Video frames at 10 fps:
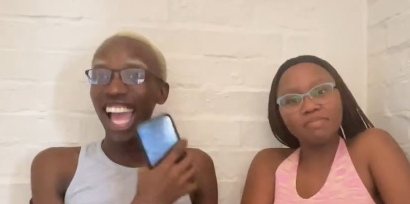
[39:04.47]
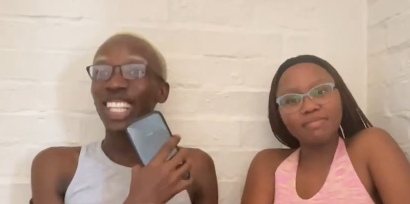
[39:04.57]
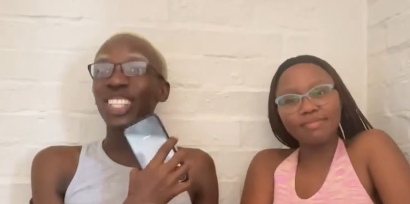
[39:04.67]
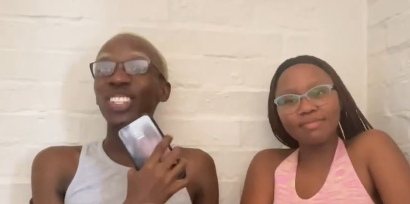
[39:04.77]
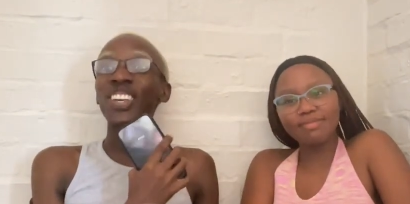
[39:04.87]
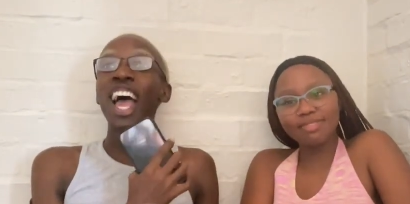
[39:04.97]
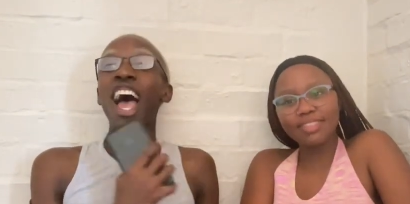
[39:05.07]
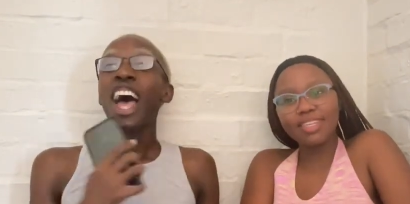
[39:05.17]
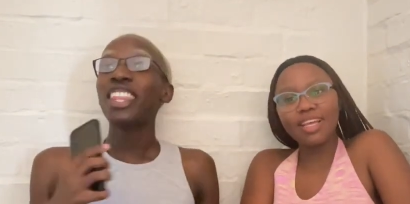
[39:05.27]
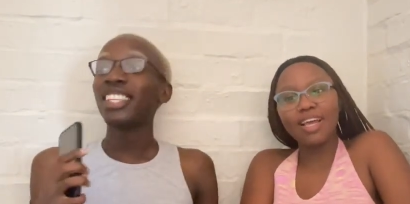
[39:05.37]
Speaker 1: At you,
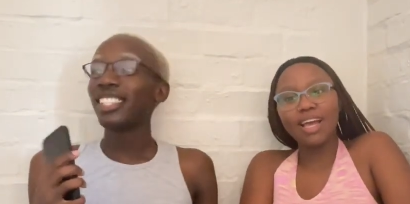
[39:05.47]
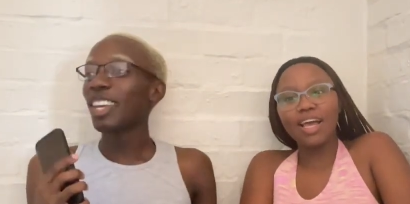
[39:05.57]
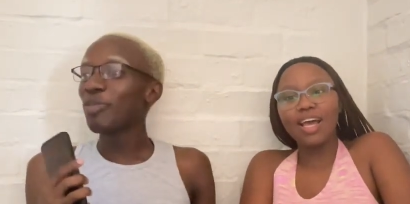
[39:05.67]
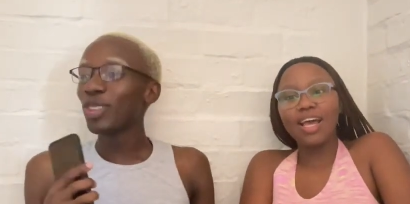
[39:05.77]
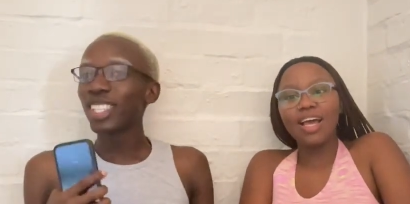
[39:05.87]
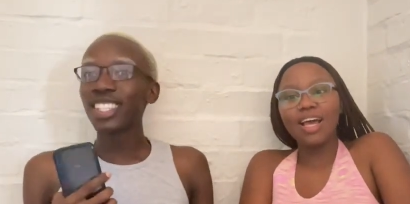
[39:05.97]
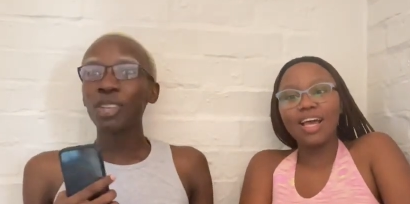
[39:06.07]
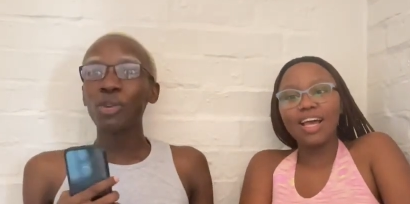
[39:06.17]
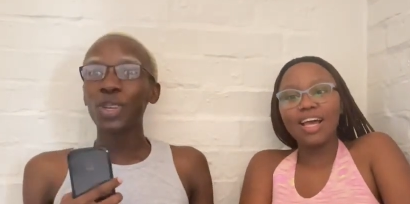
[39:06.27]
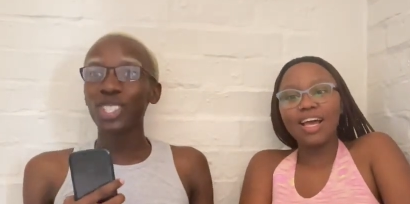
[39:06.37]
the same
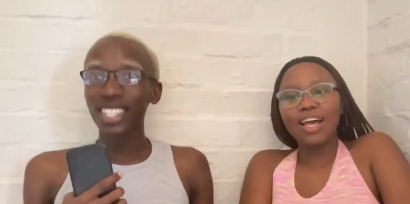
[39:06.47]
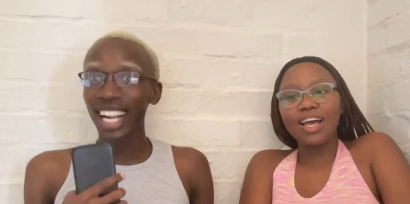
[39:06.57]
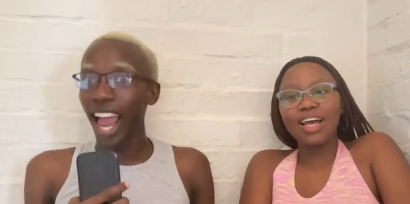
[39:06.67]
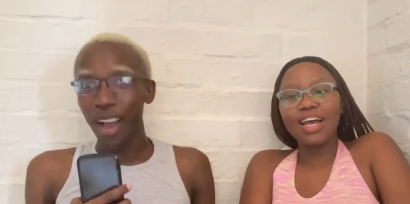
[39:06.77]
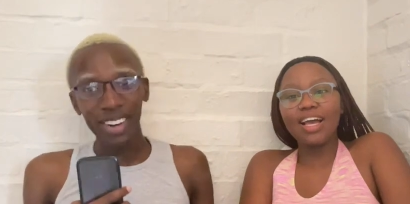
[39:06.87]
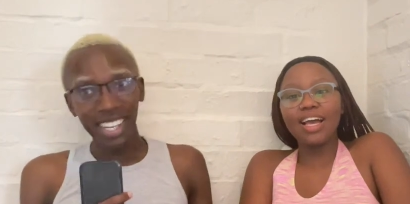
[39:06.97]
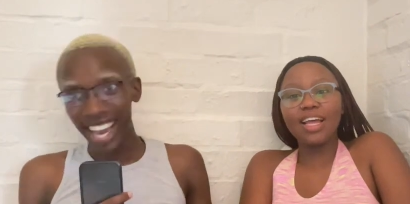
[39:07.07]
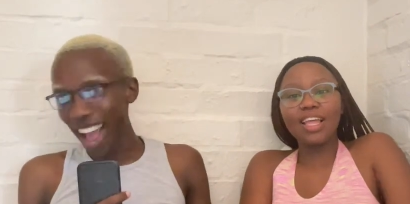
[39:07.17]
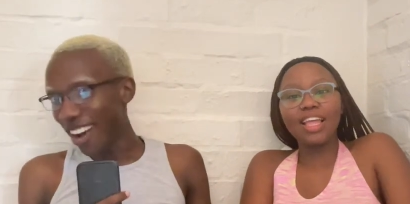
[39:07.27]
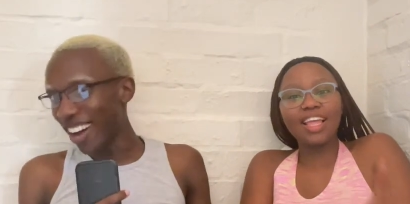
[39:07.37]
UCT we were just clowning
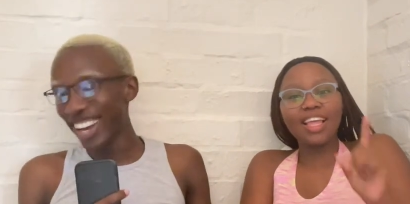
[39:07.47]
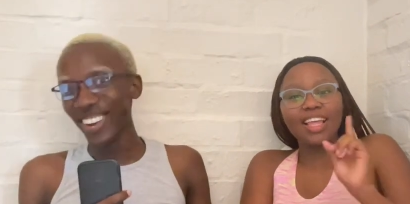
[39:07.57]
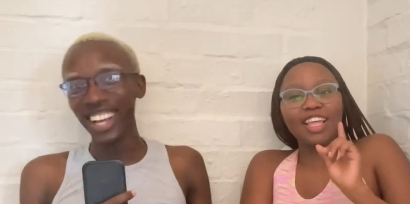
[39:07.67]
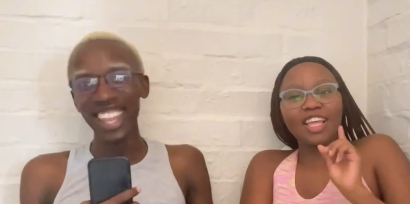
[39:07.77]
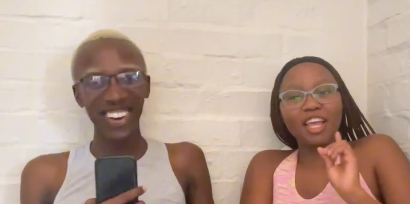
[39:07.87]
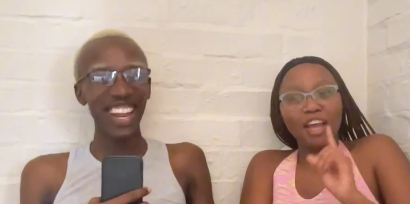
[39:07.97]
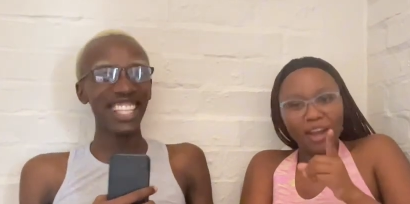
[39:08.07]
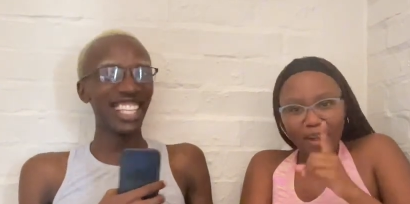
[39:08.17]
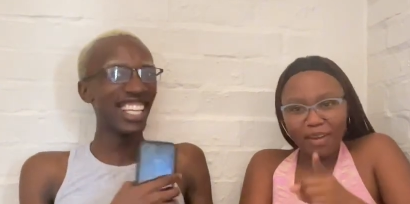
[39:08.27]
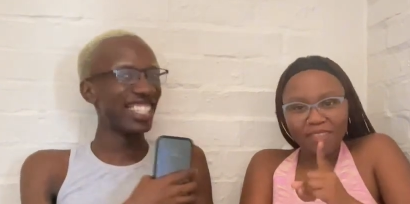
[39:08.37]
now and all the
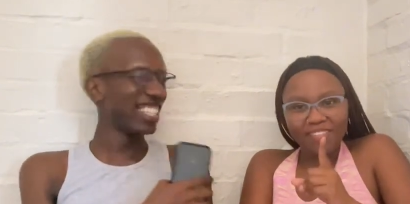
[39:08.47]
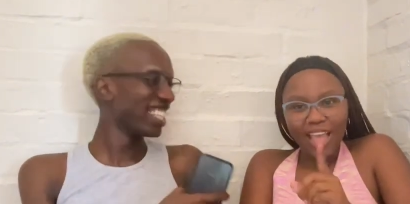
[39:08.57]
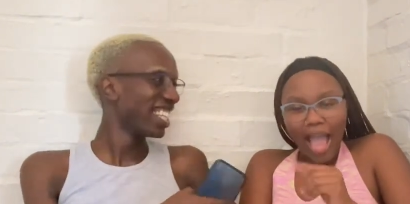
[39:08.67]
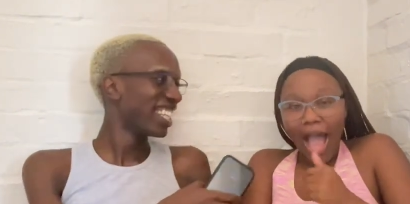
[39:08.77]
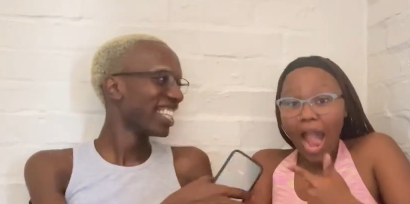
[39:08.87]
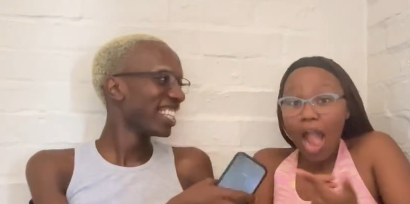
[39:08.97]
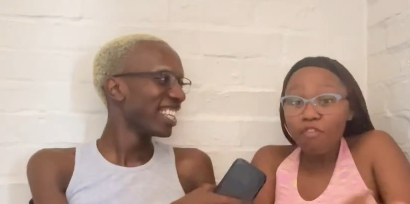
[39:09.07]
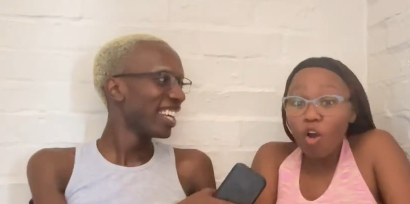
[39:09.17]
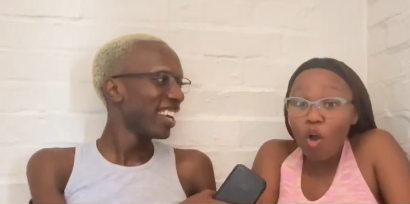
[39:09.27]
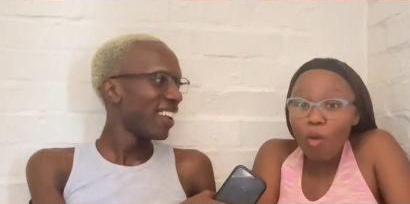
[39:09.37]
rest. Um,
Speaker 2: I have
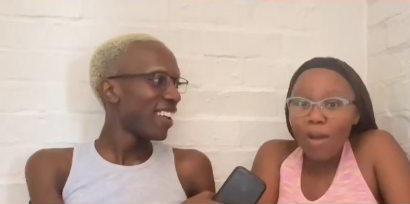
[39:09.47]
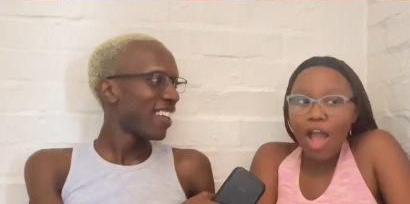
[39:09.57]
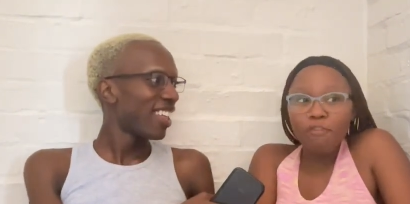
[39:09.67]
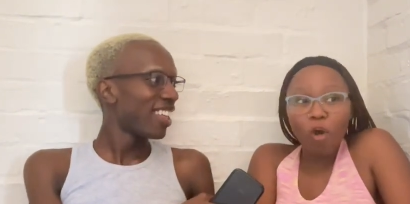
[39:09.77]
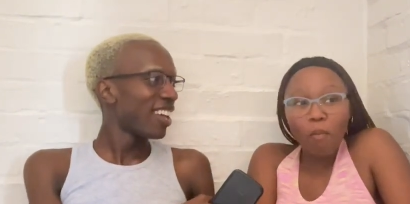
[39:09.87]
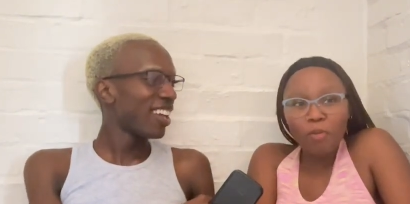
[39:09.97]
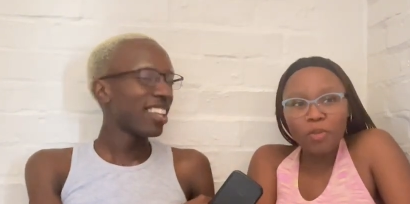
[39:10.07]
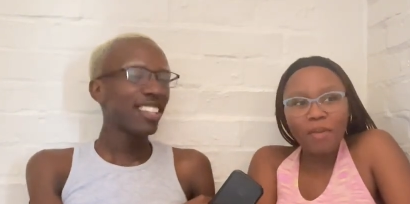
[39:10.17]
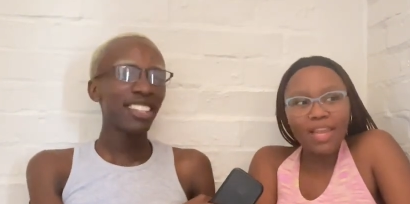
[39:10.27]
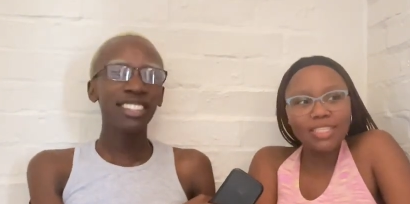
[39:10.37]
hope. I have hope in
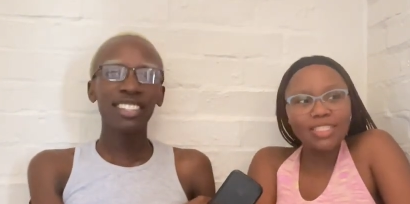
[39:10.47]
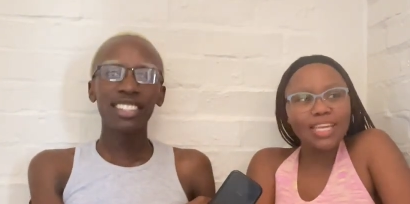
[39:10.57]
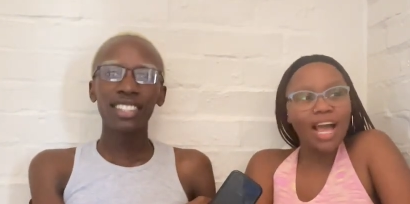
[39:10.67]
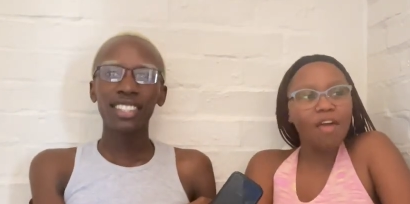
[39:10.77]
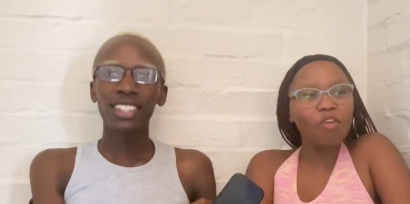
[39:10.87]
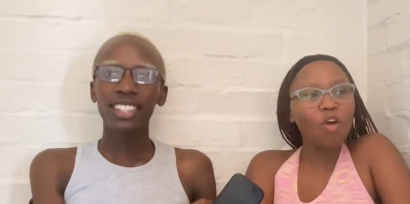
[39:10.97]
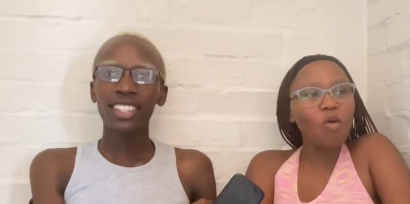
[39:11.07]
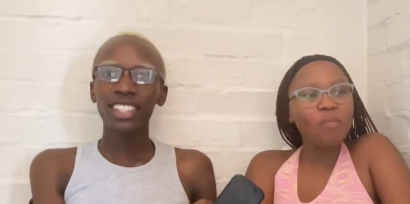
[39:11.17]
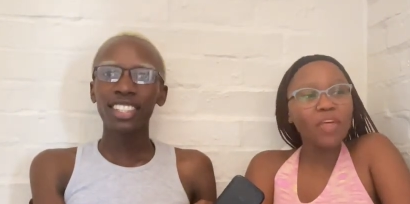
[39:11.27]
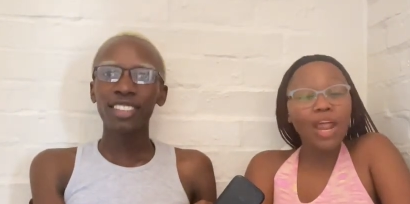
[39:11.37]
humanity. I have
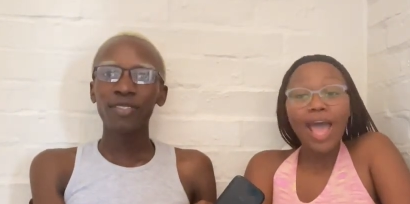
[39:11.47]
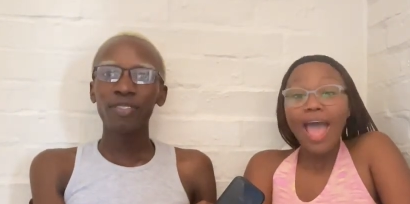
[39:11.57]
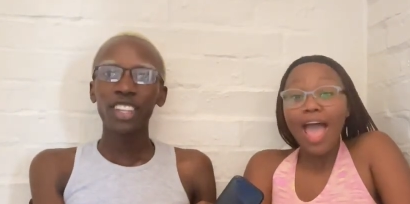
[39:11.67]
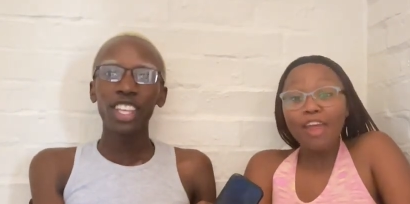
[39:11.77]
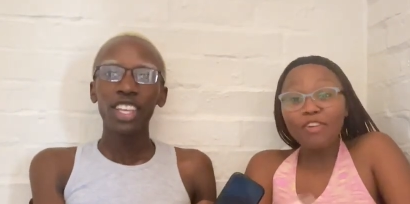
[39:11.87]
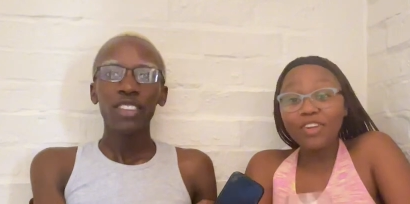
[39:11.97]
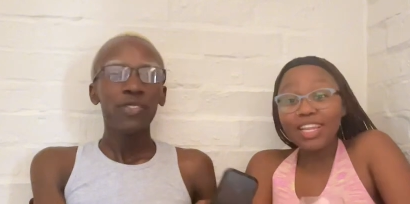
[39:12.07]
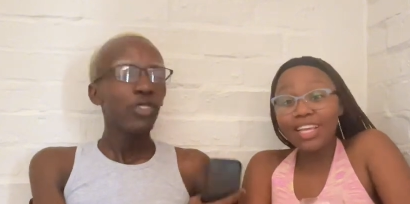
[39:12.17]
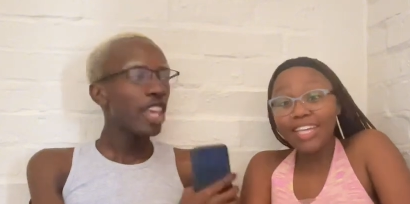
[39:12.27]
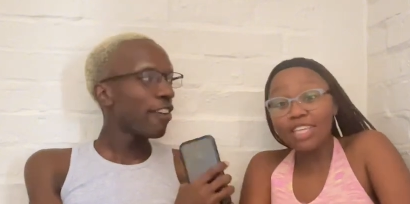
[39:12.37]
hope that, and
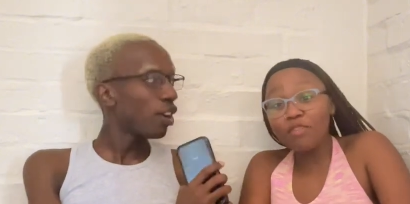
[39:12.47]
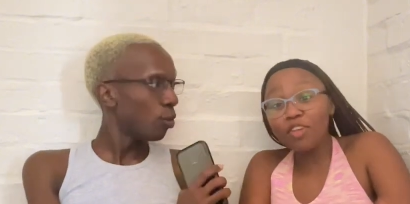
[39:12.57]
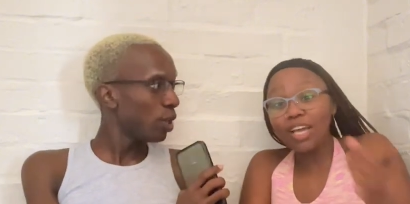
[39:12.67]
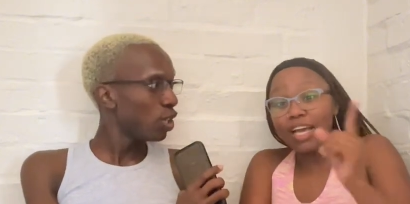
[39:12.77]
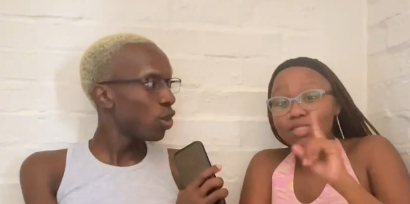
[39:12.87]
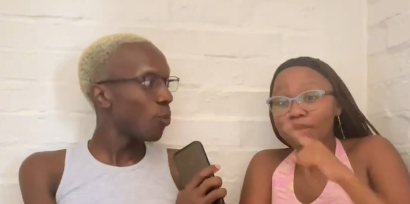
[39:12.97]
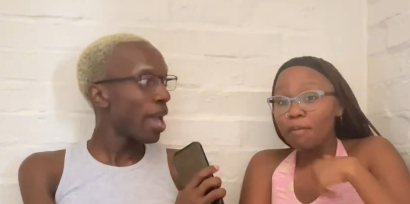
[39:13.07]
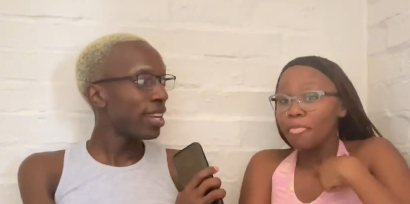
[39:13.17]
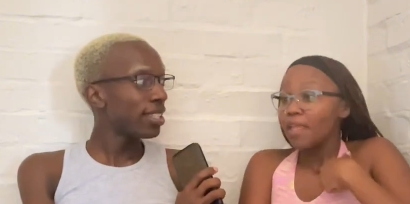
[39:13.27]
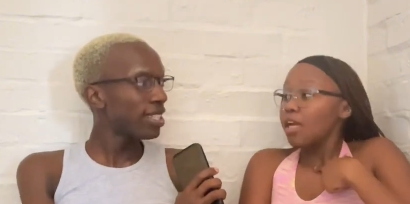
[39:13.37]
really, guys, you have hope in
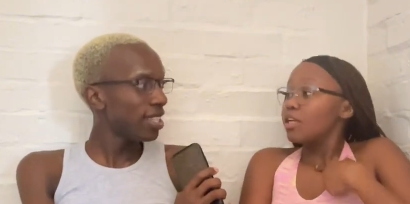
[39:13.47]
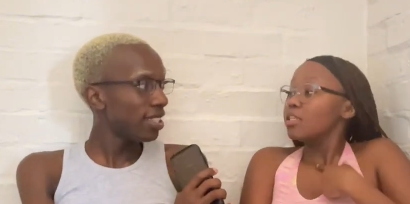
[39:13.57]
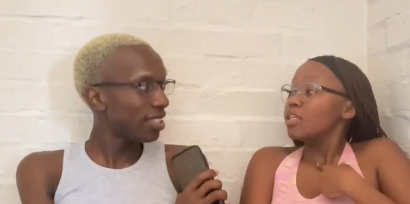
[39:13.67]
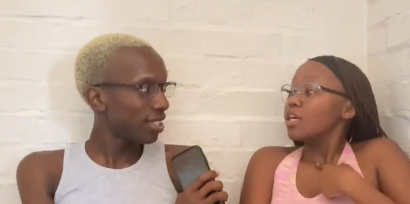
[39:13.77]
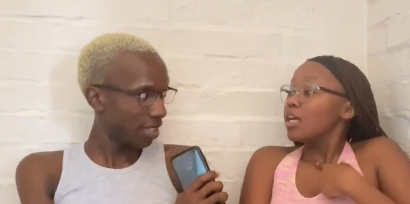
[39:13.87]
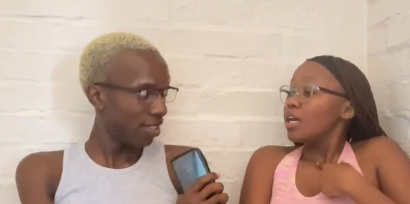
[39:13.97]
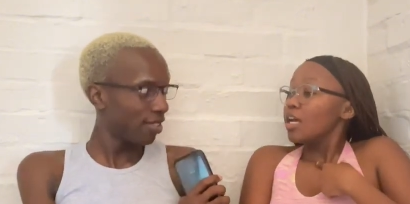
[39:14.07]
Speaker 1: humanities.